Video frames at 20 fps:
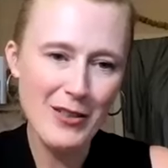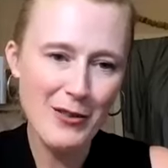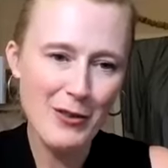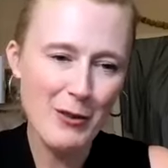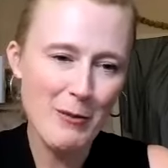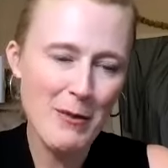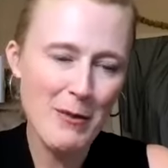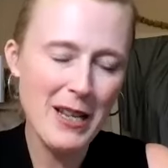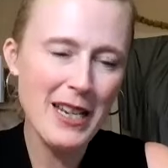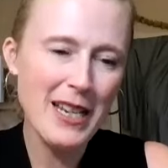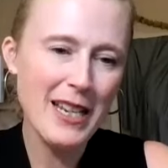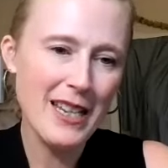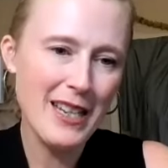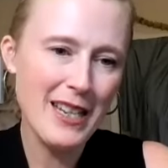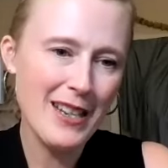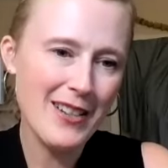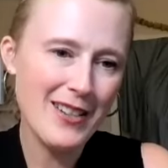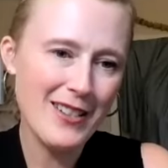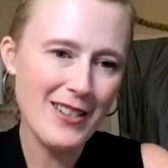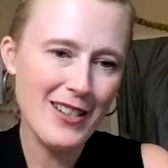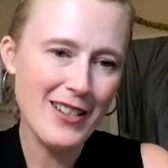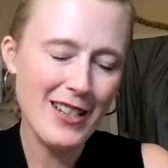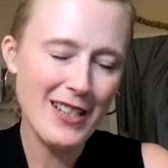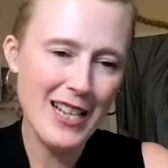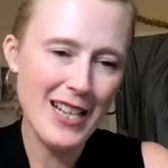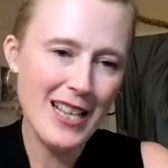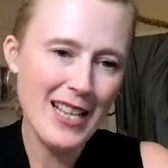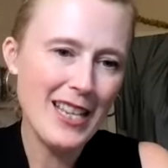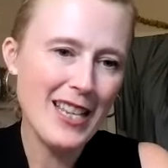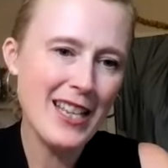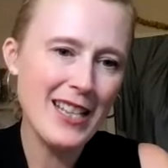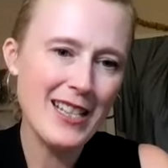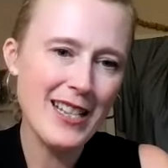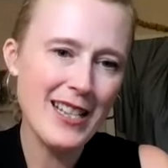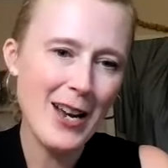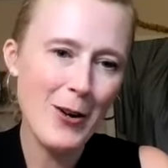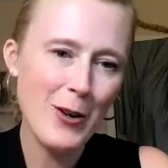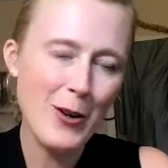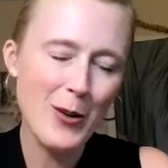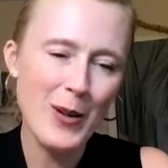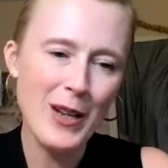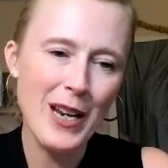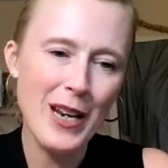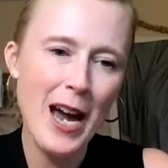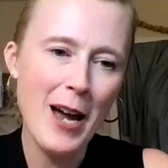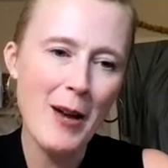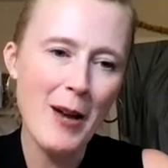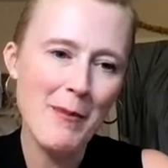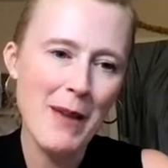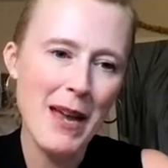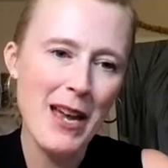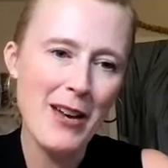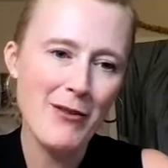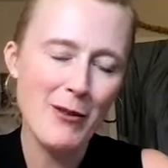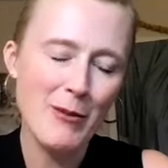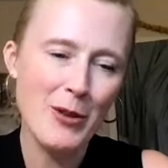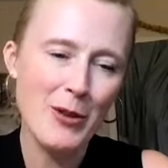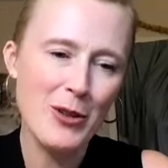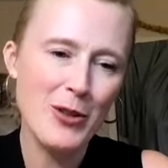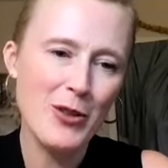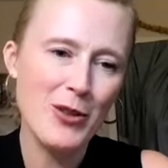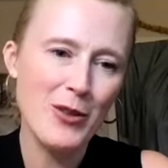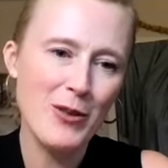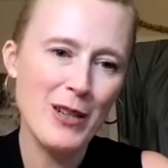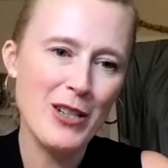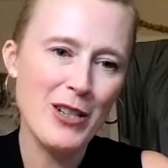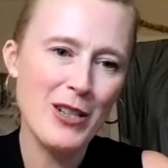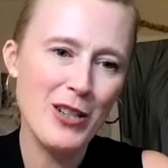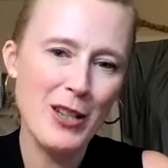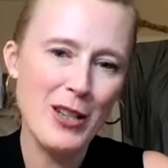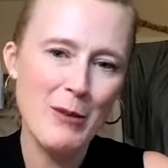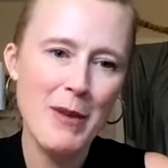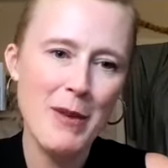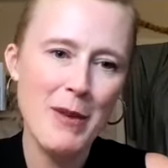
this for many years, because I think that's how you and I may have originally.